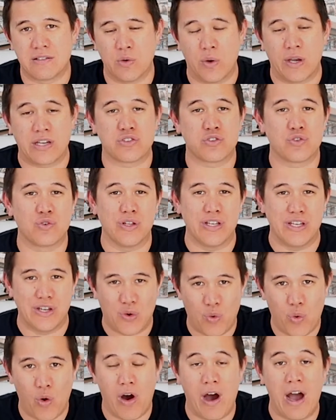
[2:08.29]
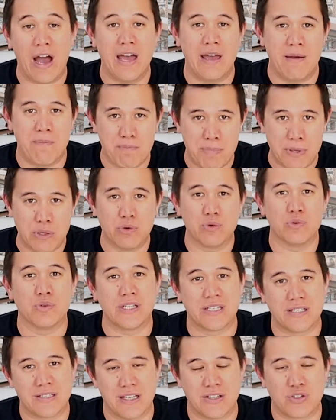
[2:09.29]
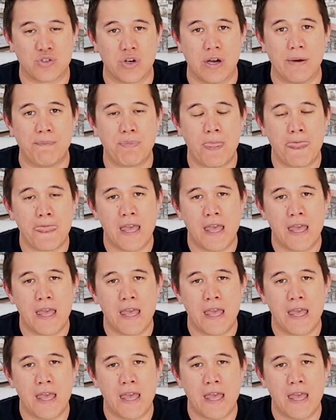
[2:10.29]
to actually acquire and build, etc.,